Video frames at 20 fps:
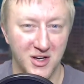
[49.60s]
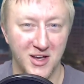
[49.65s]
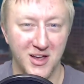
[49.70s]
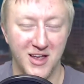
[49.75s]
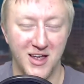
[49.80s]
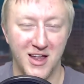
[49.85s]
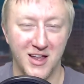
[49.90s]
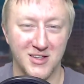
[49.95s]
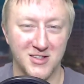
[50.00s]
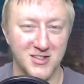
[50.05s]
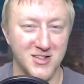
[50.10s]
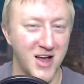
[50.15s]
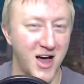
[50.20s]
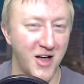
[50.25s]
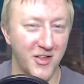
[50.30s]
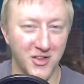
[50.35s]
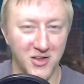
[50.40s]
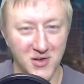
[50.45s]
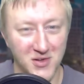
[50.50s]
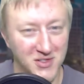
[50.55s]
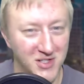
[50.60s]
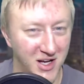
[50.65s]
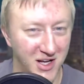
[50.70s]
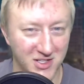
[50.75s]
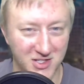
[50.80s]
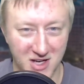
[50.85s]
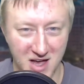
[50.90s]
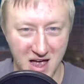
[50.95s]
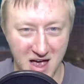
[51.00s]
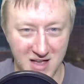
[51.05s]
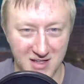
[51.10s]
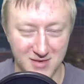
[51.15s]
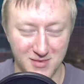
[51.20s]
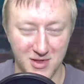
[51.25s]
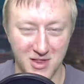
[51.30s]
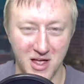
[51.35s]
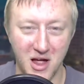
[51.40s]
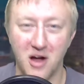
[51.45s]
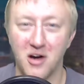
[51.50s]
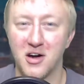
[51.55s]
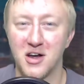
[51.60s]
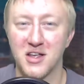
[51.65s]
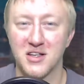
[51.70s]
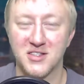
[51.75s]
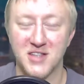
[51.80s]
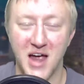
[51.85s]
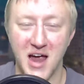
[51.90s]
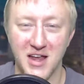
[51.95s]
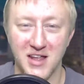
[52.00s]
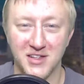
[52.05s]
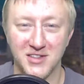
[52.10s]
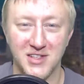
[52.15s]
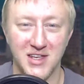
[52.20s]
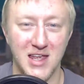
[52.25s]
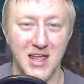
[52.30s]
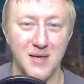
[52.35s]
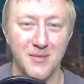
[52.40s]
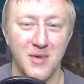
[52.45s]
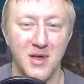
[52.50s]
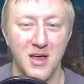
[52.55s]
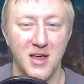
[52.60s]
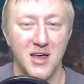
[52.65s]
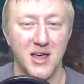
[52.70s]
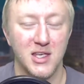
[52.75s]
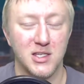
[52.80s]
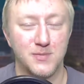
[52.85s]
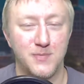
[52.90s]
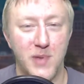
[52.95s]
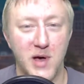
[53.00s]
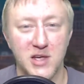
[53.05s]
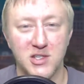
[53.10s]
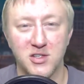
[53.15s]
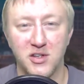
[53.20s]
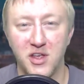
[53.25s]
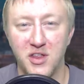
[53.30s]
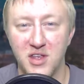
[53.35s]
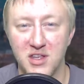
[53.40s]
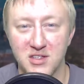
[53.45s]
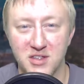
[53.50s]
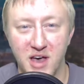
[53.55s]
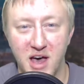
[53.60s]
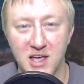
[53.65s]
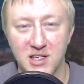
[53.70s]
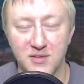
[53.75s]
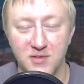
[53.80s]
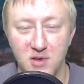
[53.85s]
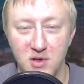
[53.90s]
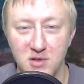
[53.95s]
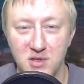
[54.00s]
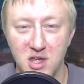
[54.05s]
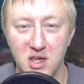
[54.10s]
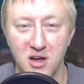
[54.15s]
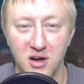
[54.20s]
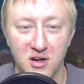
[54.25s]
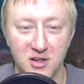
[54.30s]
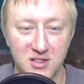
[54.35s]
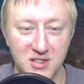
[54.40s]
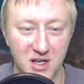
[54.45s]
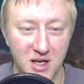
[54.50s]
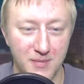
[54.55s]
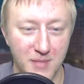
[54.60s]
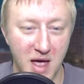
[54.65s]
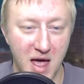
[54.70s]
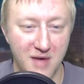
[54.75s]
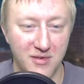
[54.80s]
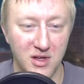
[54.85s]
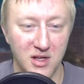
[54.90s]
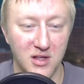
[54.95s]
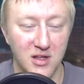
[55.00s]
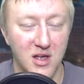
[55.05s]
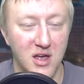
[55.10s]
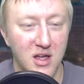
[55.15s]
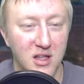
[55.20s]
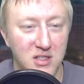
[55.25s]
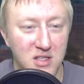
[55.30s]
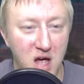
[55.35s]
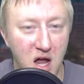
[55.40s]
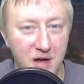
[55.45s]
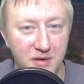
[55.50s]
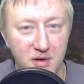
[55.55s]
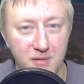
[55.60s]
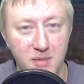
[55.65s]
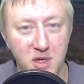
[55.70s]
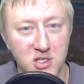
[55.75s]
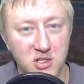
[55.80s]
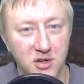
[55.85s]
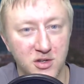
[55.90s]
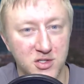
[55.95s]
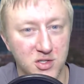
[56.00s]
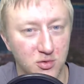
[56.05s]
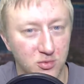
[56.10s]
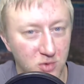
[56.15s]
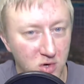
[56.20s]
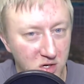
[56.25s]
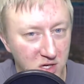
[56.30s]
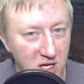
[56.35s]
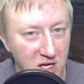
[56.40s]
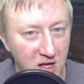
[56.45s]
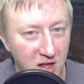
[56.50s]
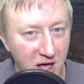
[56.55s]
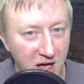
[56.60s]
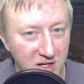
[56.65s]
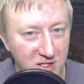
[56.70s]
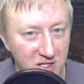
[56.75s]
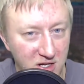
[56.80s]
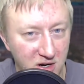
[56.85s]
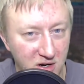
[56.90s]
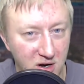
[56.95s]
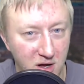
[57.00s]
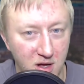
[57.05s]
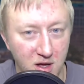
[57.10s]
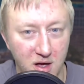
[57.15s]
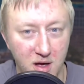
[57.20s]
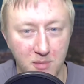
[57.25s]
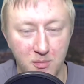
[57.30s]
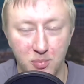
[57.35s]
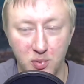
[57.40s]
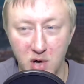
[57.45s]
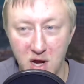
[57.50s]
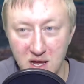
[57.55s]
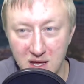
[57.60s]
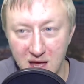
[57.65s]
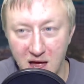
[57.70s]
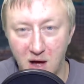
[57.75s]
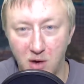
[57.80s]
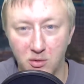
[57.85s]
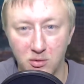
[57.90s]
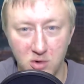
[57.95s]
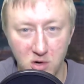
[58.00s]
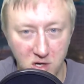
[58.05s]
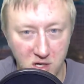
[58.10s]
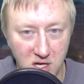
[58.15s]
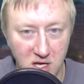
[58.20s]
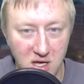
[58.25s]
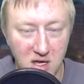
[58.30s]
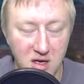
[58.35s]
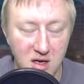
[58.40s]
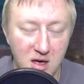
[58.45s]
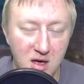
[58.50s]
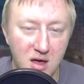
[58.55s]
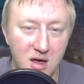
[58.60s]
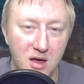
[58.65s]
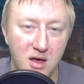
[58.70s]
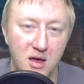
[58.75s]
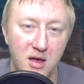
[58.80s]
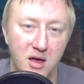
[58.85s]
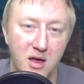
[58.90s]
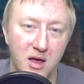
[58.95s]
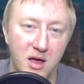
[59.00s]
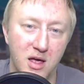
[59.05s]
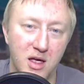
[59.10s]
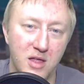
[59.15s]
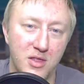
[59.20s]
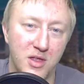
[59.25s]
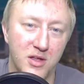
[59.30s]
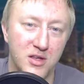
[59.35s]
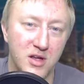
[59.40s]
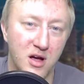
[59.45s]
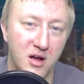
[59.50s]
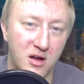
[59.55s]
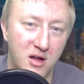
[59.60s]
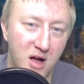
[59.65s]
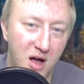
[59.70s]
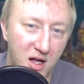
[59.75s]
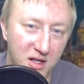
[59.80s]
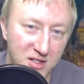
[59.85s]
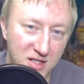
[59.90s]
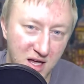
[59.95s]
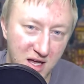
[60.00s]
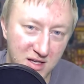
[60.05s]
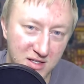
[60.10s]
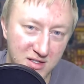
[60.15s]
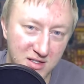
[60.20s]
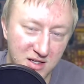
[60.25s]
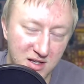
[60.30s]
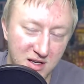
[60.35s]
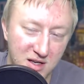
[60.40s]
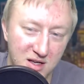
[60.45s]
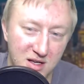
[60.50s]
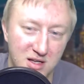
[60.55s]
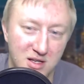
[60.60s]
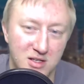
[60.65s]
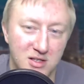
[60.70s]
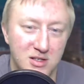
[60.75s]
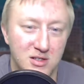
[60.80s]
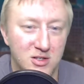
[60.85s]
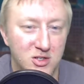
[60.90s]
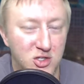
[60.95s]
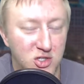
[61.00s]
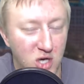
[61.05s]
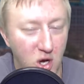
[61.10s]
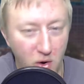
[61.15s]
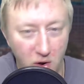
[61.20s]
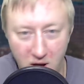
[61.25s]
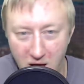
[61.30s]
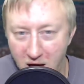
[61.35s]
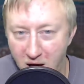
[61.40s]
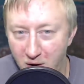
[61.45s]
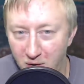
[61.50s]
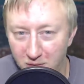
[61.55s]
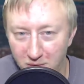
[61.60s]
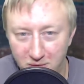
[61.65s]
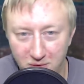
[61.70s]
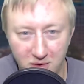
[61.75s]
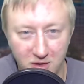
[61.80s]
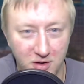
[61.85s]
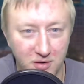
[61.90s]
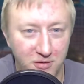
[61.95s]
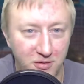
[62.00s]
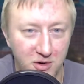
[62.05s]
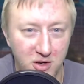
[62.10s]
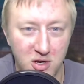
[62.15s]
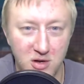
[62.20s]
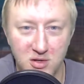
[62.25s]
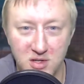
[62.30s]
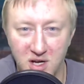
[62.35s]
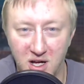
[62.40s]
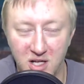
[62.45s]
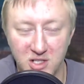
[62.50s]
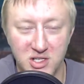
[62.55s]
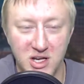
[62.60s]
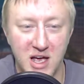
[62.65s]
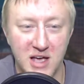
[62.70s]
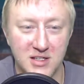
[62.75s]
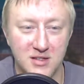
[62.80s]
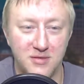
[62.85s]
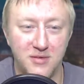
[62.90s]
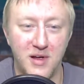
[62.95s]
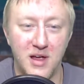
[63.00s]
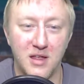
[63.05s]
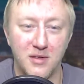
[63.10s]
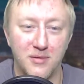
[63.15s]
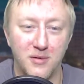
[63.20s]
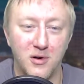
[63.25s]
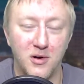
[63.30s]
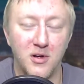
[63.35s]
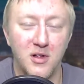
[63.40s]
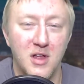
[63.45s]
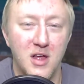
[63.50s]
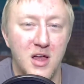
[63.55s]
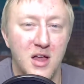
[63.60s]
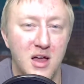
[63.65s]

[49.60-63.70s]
And it's not the Utah Jazz. I mean, they are an exciting team, especially these last few years. Having Donovan Mitchell as a rookie last year, a breakout rookie in the dunk contest, showing out for Utah Jazz faithful.